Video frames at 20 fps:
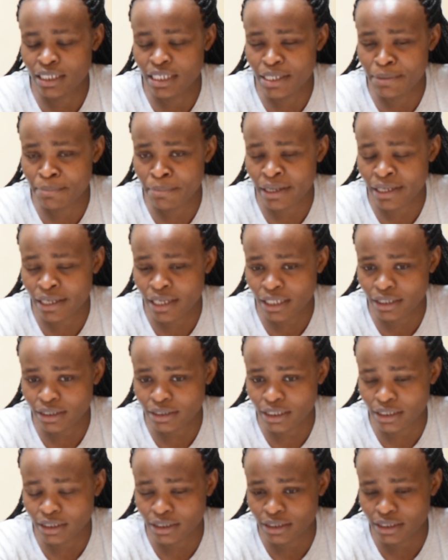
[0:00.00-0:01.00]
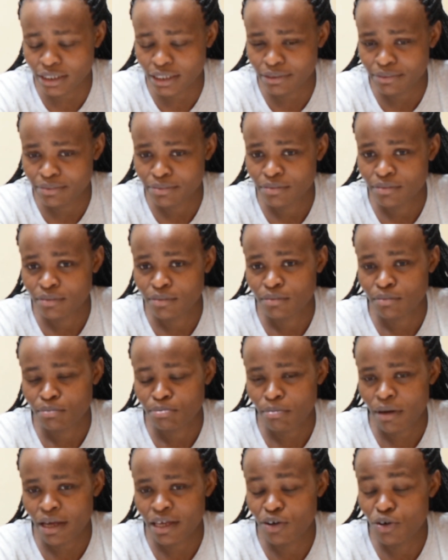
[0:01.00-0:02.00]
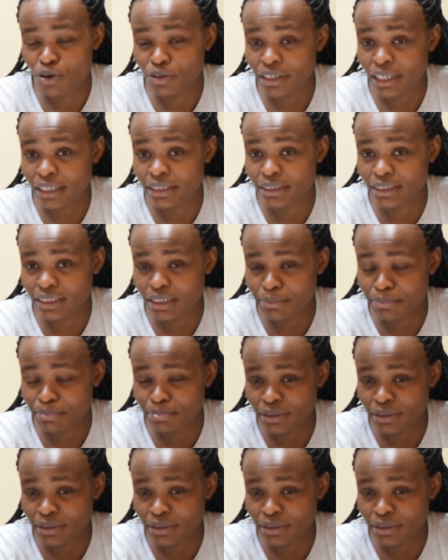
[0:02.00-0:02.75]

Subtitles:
did my KCSE. I got a C